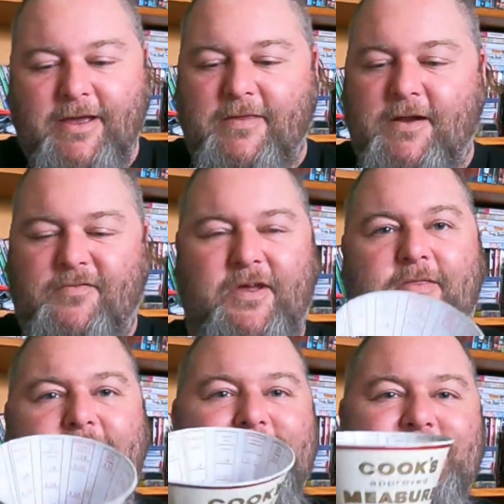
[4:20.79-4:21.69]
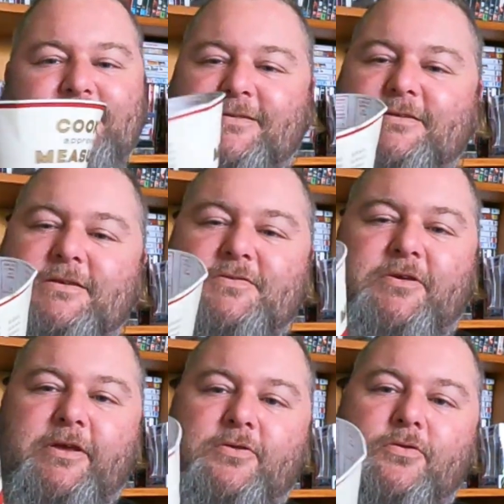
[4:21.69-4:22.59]
And then I found this. This is
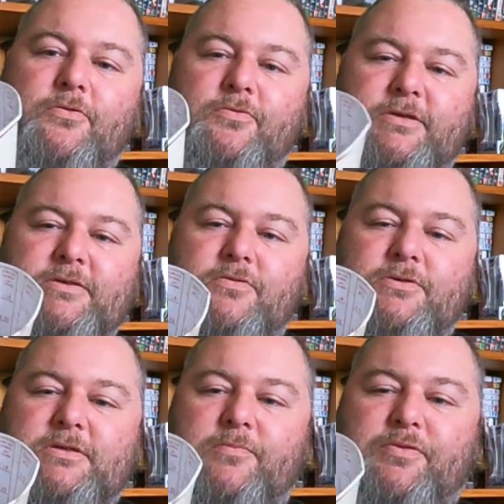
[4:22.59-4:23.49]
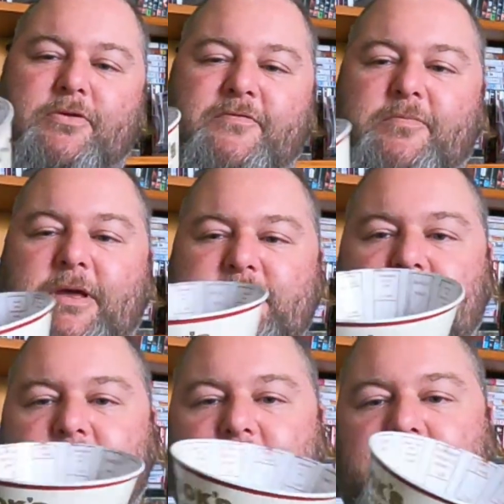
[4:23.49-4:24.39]
really cool. This Cook's approved
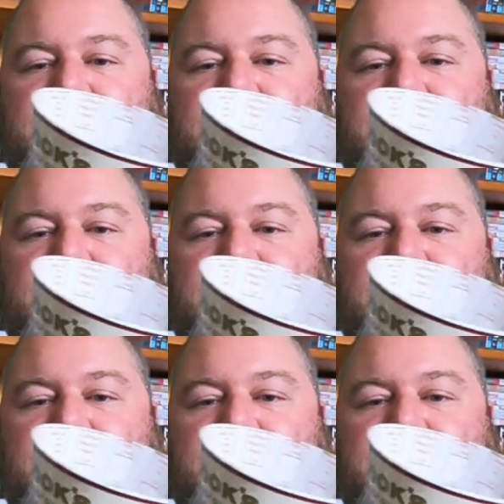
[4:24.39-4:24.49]
measure